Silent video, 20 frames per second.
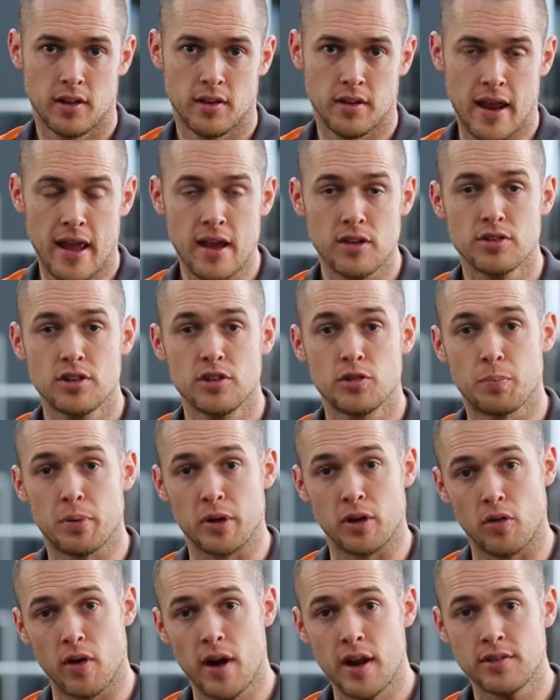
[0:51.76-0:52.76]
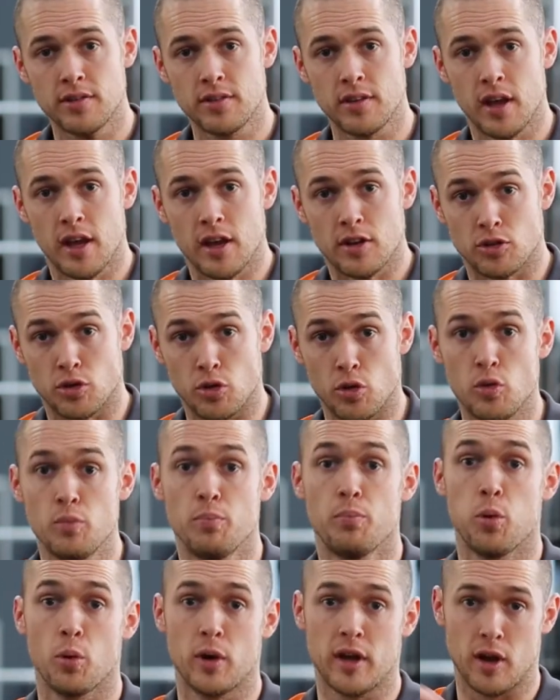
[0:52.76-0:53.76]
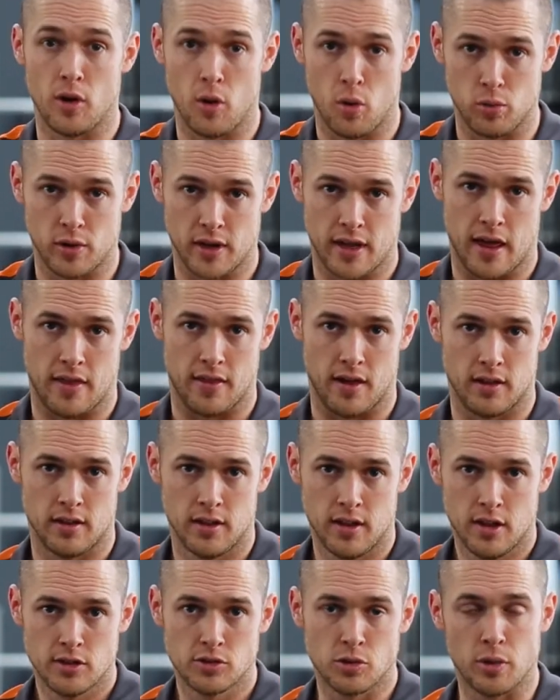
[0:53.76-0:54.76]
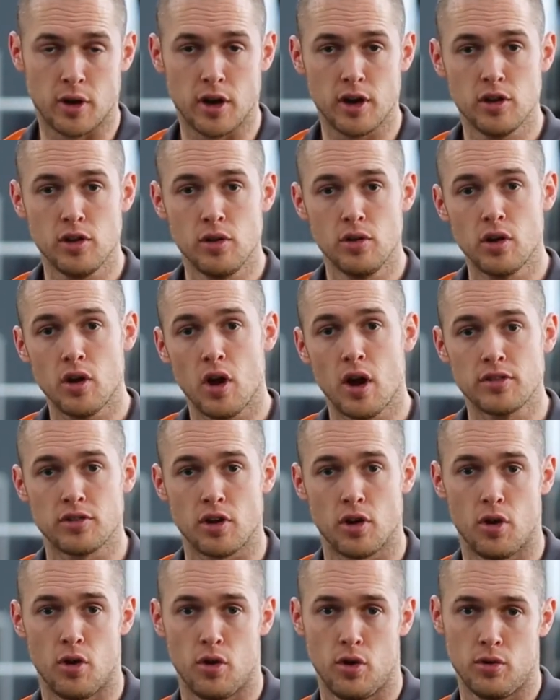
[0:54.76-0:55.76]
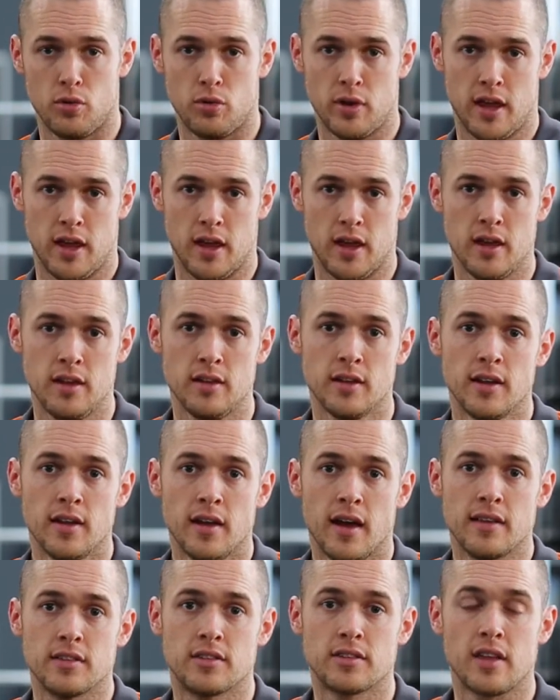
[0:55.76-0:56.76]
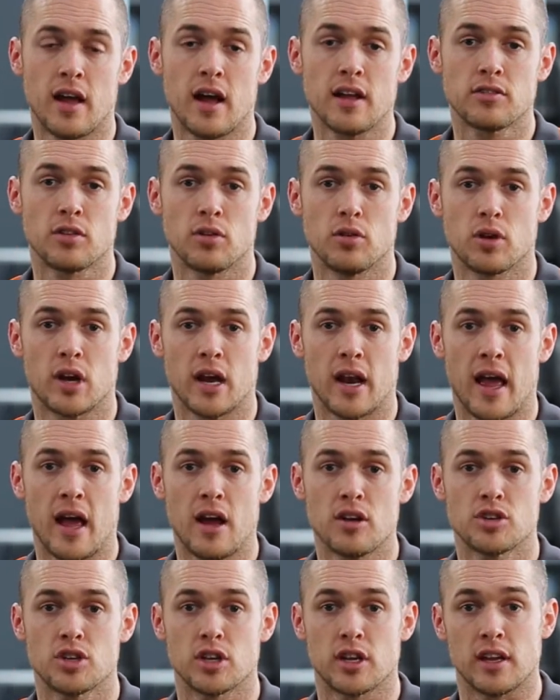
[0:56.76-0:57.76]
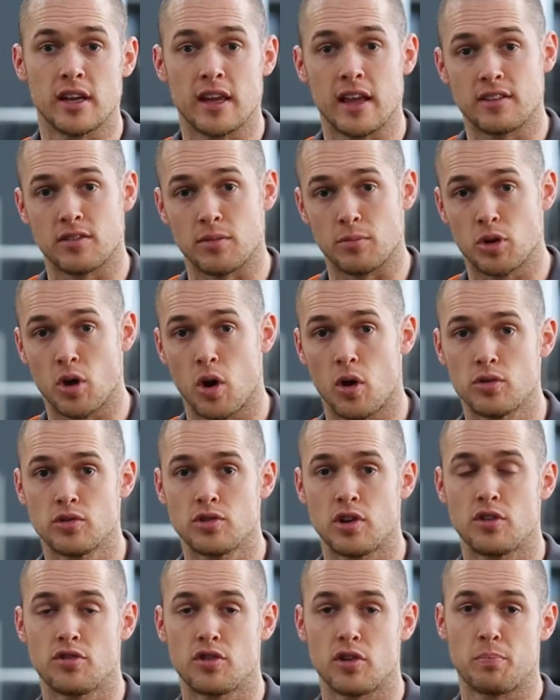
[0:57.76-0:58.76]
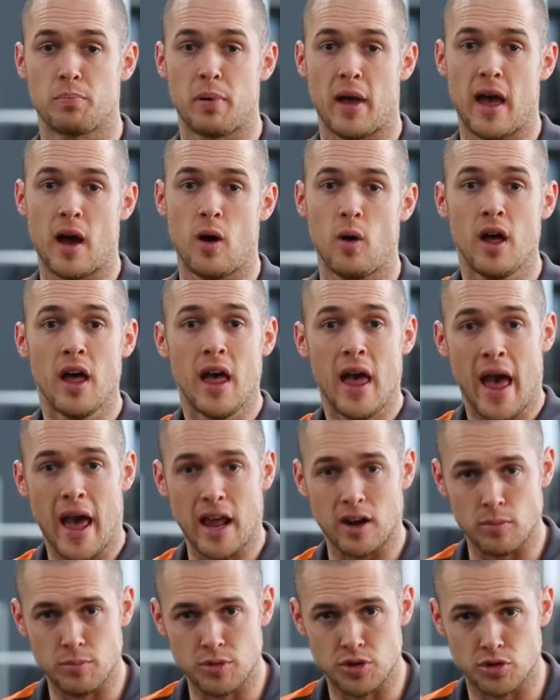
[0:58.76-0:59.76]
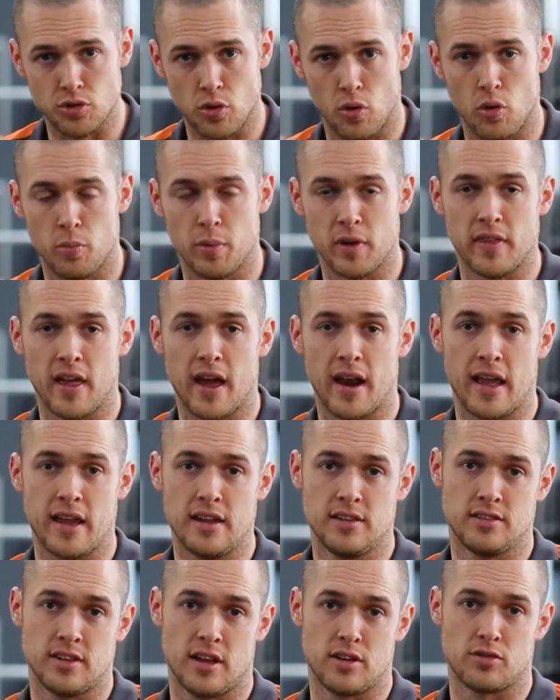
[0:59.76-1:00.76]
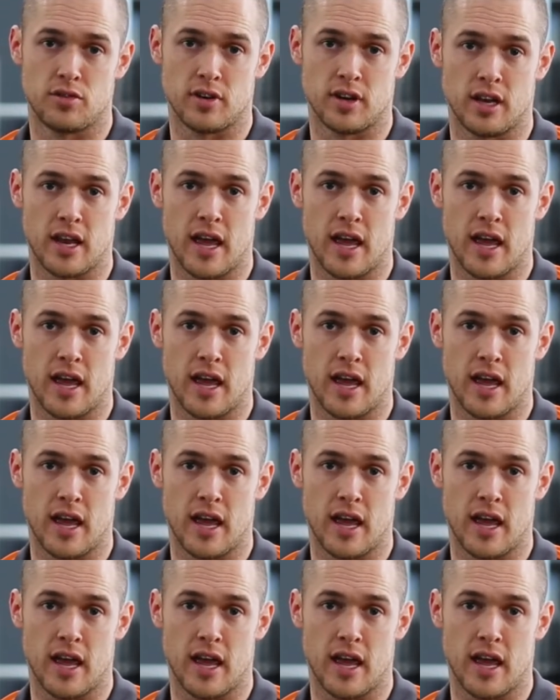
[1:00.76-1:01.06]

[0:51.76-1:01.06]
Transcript: Now she's progressed to putting it all together. So we're going to utilize a hurdle here and start to look at how she can get some concentric power and absorbing that eccentric